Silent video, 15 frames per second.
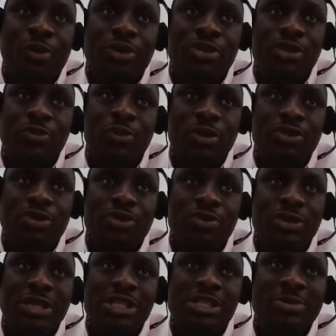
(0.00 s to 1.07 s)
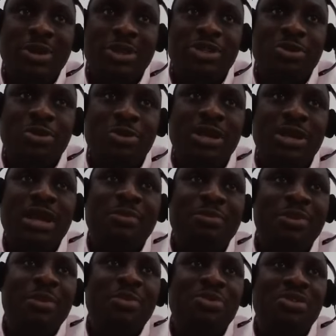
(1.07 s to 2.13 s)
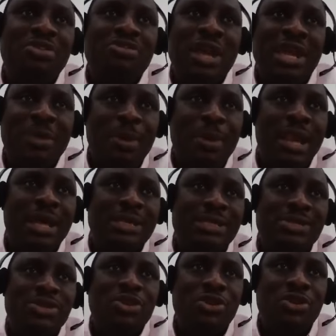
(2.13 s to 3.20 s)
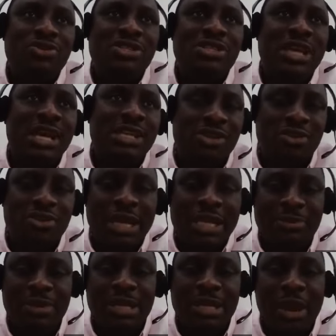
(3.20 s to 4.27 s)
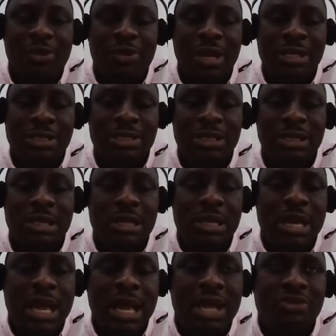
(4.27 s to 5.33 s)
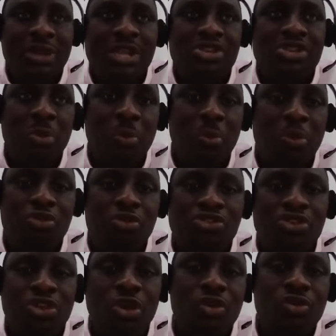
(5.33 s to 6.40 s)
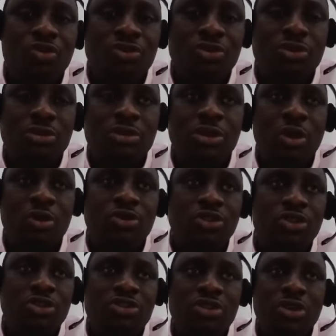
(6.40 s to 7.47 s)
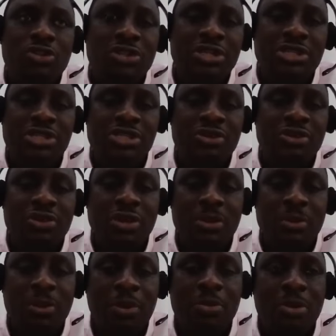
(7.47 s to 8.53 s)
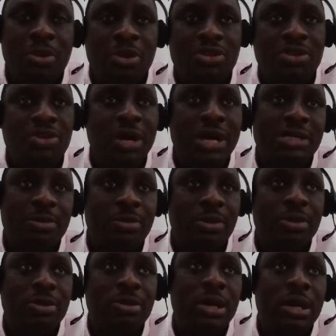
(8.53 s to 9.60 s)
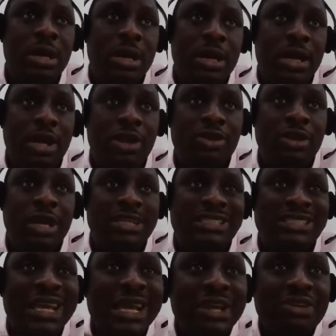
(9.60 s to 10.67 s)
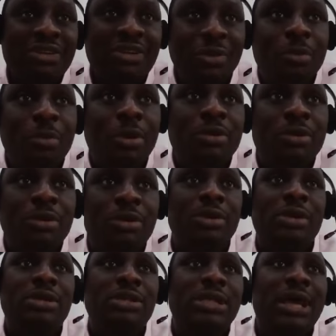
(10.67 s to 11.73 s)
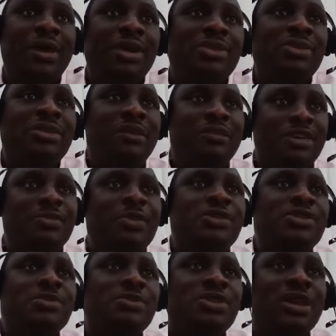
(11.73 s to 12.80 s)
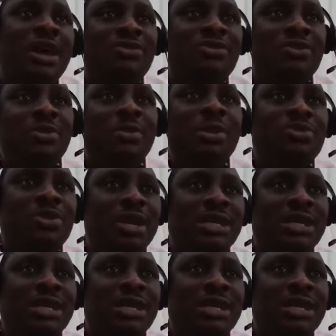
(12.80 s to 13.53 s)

what you do, you need to also be able to strike a balance so you don't see as someone as being arrogant and trying to impose your own thoughts or your own decisions on the board. Because as a board, and you're a secretary of the board, the directors are responsible. So you have to be able to